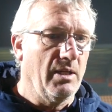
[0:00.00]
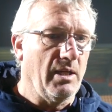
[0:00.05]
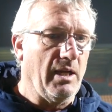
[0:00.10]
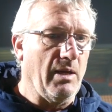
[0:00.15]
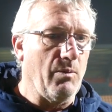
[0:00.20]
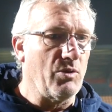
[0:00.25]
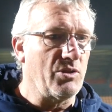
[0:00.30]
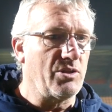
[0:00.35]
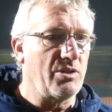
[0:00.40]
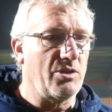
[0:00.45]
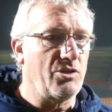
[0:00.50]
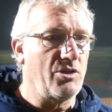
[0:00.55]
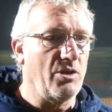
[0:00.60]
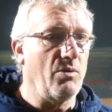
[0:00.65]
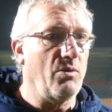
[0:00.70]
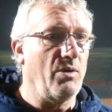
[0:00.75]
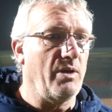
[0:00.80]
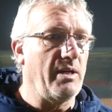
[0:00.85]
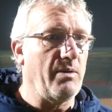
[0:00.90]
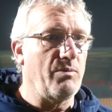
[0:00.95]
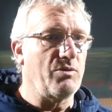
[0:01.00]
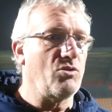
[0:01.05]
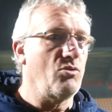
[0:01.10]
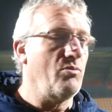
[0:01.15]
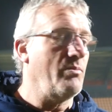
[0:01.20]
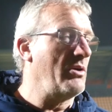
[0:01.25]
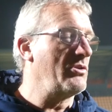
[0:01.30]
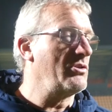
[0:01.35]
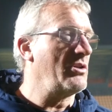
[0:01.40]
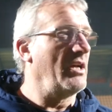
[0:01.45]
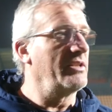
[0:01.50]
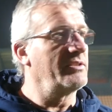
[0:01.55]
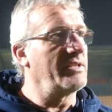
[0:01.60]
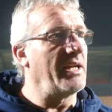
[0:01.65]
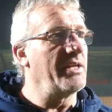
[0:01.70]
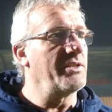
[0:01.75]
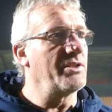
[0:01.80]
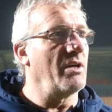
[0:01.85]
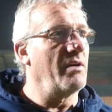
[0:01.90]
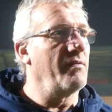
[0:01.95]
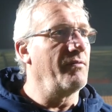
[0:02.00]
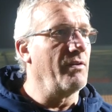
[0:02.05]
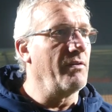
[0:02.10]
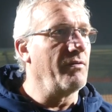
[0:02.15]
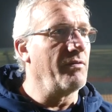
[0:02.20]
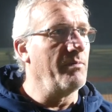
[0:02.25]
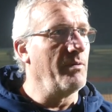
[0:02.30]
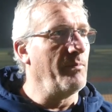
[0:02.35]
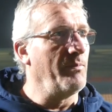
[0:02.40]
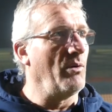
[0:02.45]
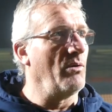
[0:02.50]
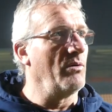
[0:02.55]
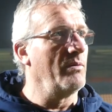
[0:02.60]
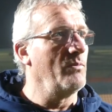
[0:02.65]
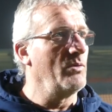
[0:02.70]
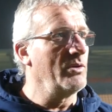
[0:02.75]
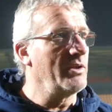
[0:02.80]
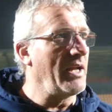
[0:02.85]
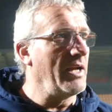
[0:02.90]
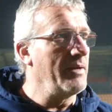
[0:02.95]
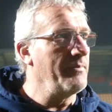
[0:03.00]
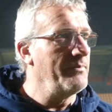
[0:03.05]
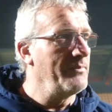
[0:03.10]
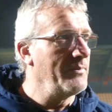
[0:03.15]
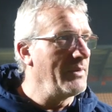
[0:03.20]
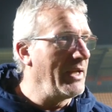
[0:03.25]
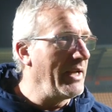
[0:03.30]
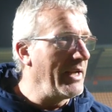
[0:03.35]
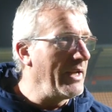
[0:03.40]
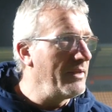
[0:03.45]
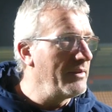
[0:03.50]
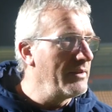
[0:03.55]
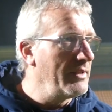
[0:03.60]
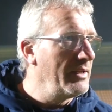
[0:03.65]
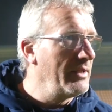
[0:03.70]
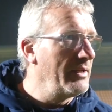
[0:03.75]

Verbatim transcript: It was. Do you know what? It was almost like deja vu from the Boreham Wood game here.